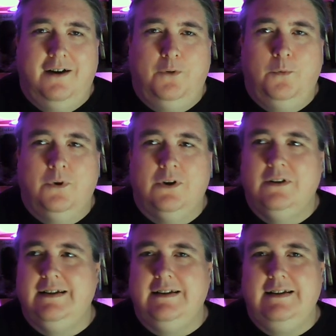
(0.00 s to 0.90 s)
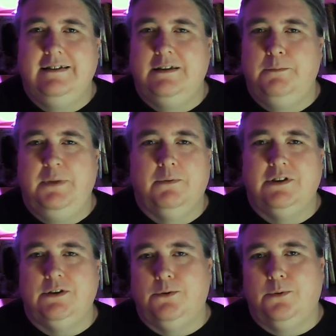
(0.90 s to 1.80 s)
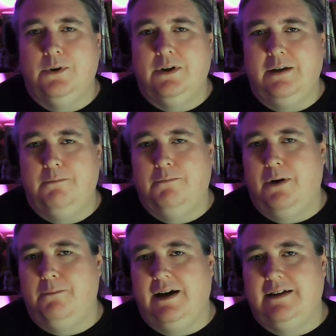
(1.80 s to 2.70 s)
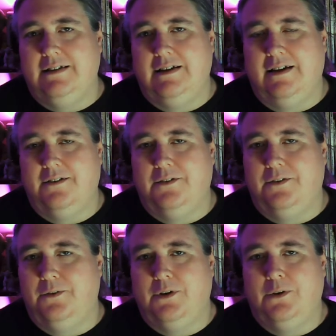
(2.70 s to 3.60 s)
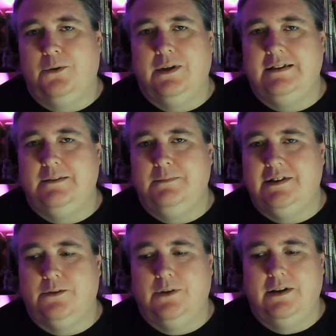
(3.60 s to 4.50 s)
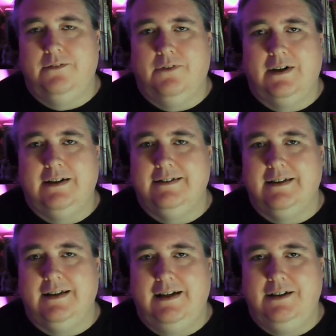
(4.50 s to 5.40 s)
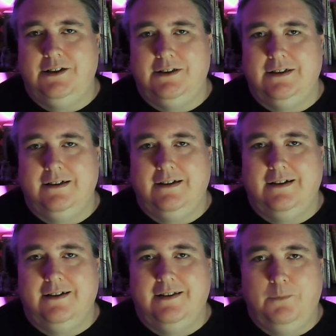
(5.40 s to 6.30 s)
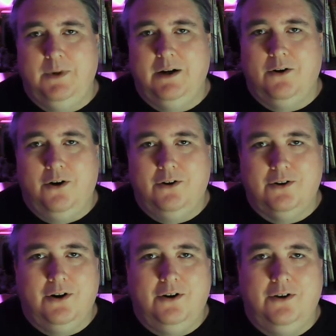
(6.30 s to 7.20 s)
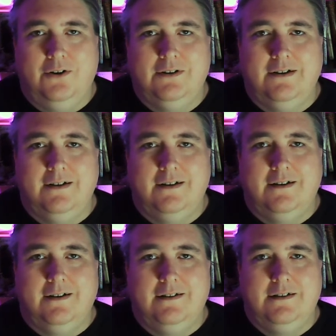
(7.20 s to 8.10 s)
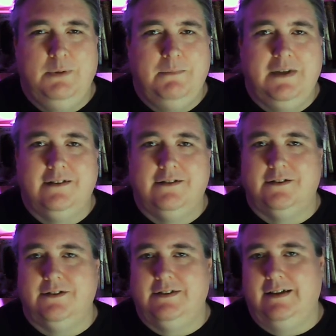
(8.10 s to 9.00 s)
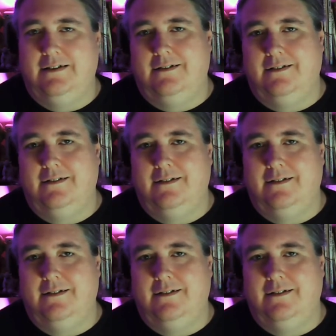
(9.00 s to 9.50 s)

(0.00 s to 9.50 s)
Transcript: of a world that needs to be restored and brought back together through the glorious mystery of reconciliation that we are all called to be ministers in.